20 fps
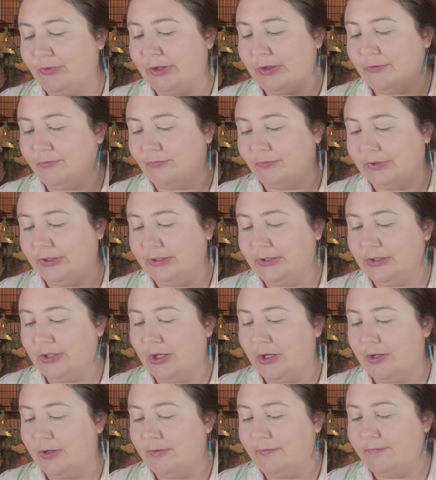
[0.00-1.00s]

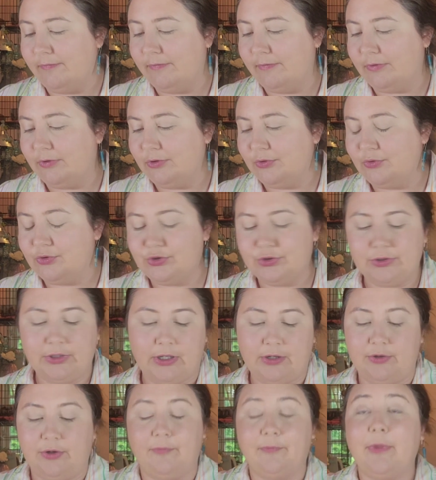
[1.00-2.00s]
Revolution, I
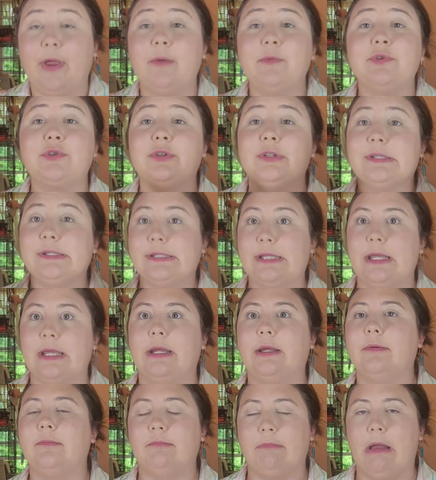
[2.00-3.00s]
don't know. I'm just going to
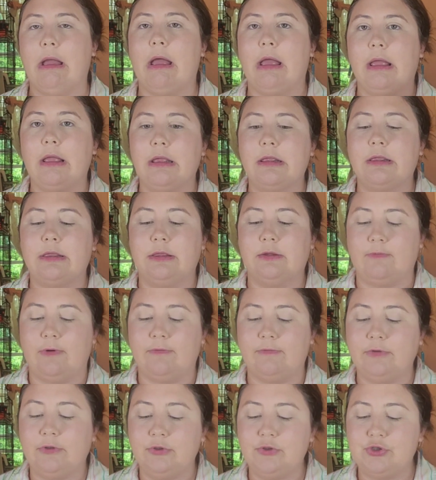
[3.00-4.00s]
say the
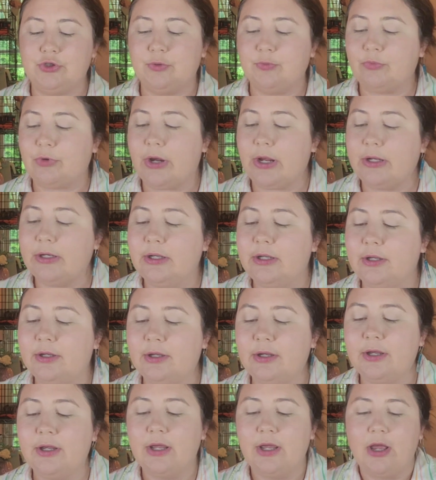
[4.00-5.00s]
Revolution brand.
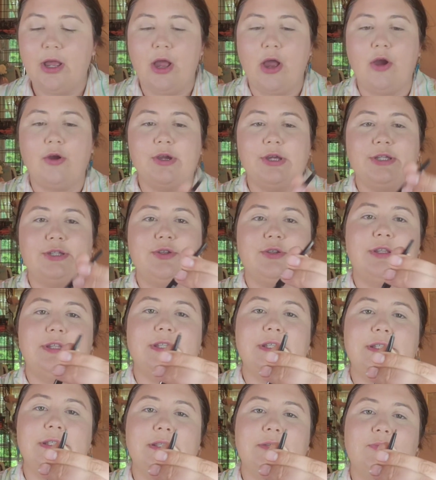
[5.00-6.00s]
Okay, so this
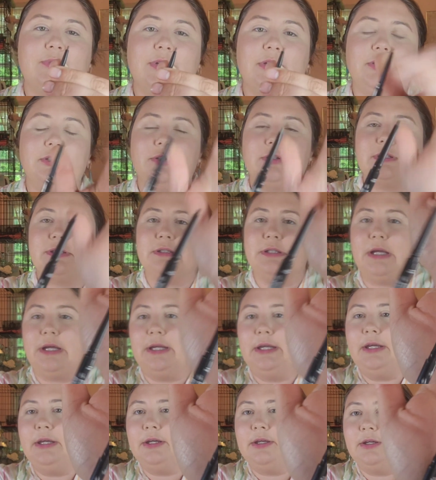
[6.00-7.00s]
is what it looks
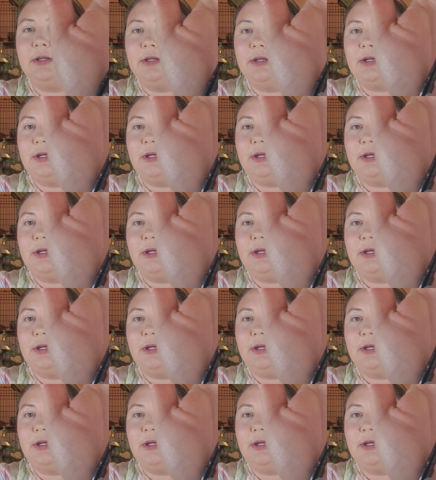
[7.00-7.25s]
like.